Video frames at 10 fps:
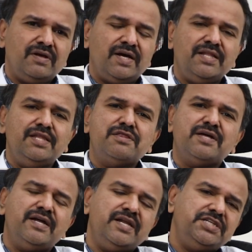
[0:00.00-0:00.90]
And this
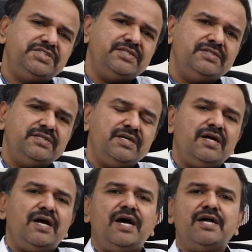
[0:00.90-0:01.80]
condition
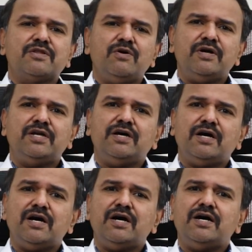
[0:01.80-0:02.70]
has got
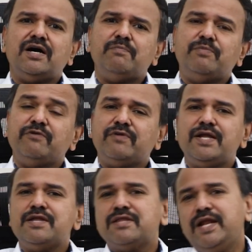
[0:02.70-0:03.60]
a
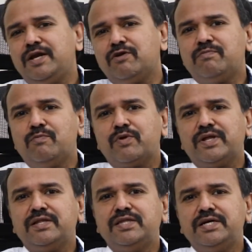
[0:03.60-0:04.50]
prevalence rate of more
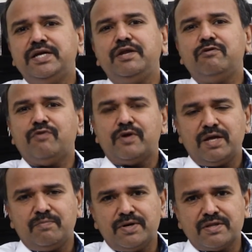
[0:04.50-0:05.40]
than 30 to
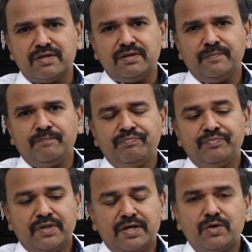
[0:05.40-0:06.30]
40%.
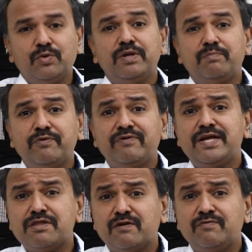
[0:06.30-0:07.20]
That too, the
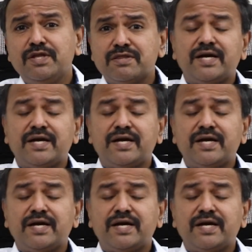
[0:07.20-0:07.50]
prevalence of this